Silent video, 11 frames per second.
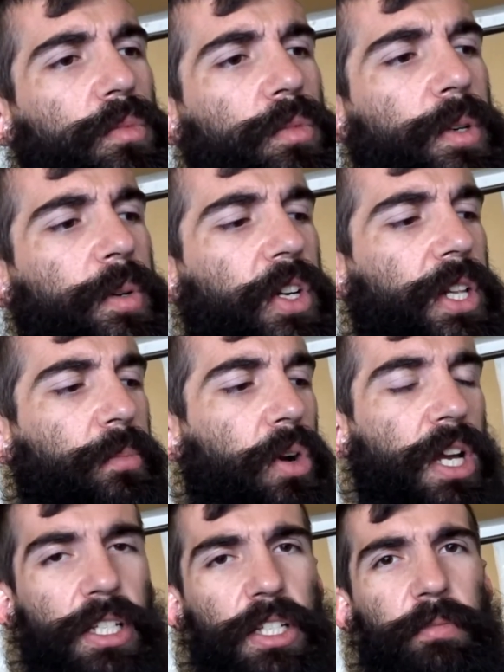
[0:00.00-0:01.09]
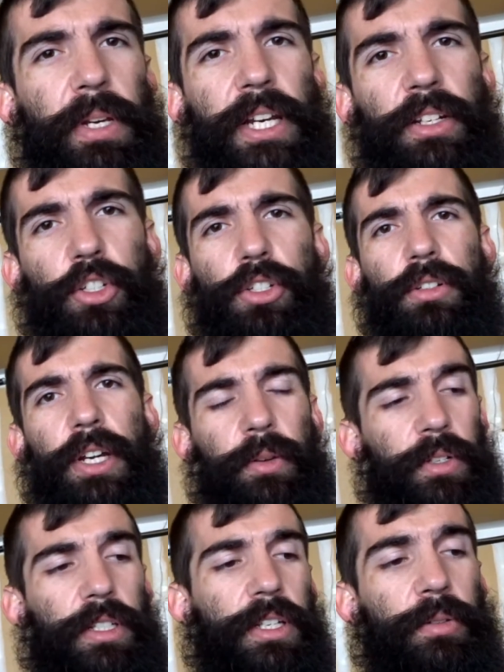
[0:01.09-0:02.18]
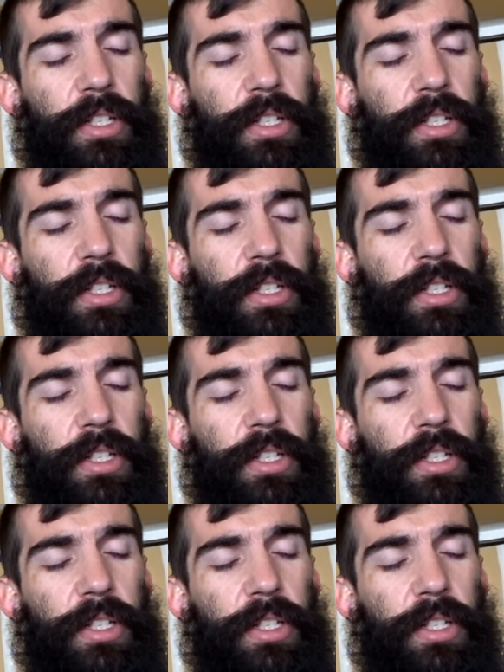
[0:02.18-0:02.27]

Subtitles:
we were in the process of being, it was